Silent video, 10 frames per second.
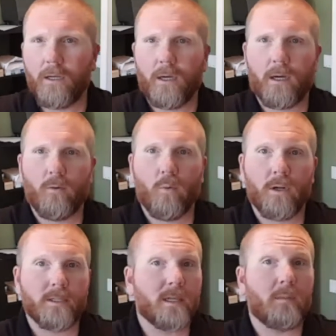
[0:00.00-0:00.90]
One
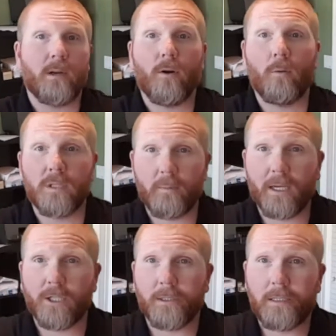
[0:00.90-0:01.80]
is gonna be your home
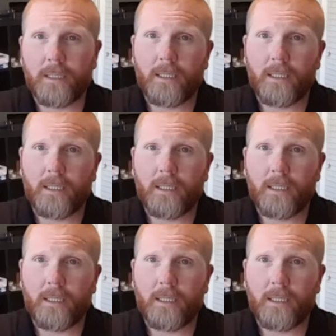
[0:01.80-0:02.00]
inspection.